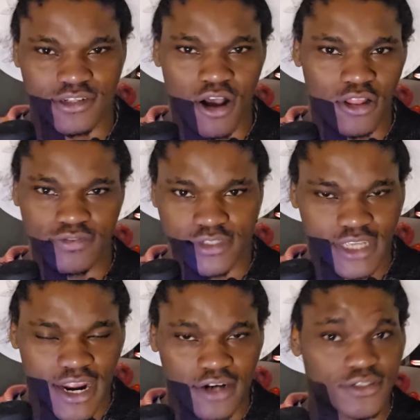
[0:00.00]
and Oliver's
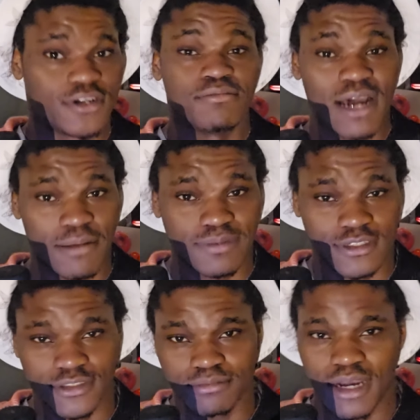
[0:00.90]
character, in my
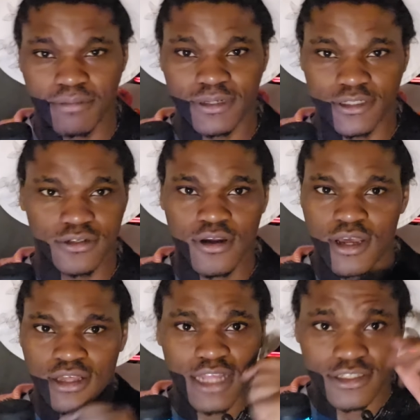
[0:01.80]
opinion.
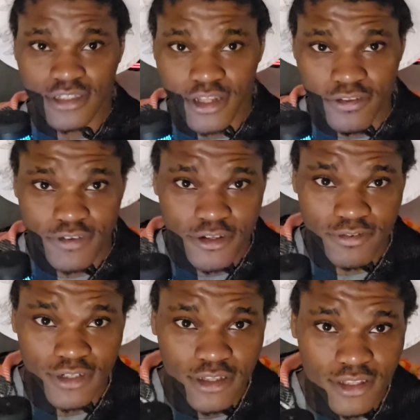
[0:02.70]
That's another video
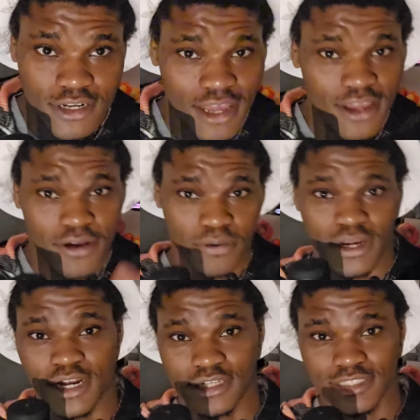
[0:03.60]
for another day. We're
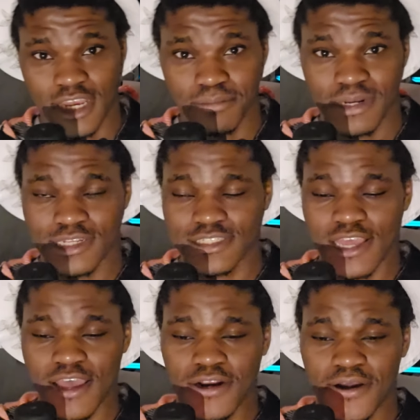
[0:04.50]
hitting 10 minutes.
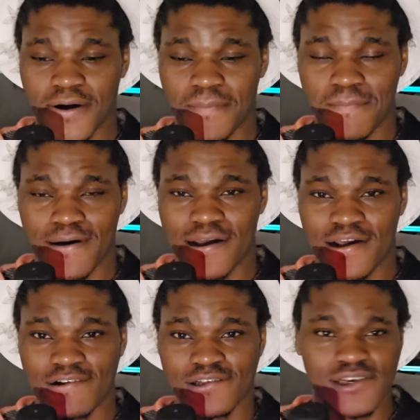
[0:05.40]
And
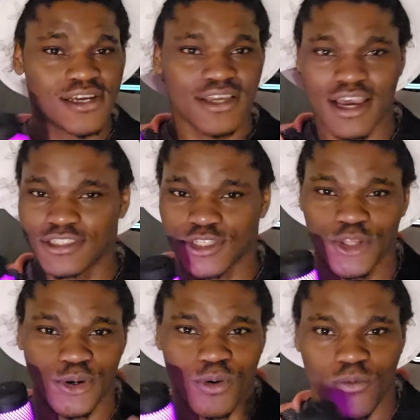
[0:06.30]
just a
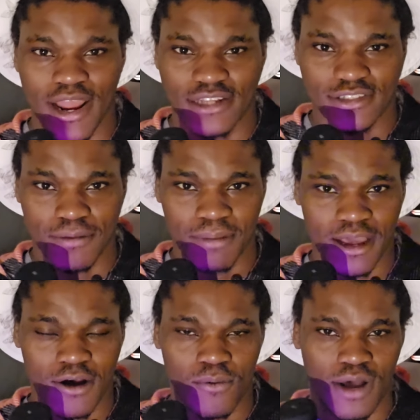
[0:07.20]
little rant
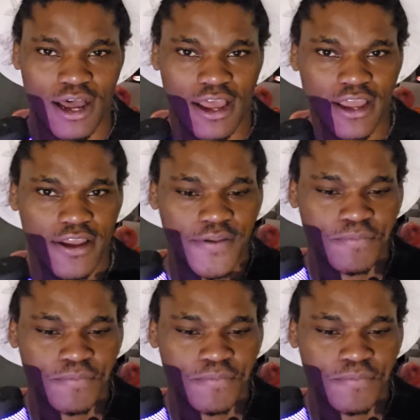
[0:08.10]
about why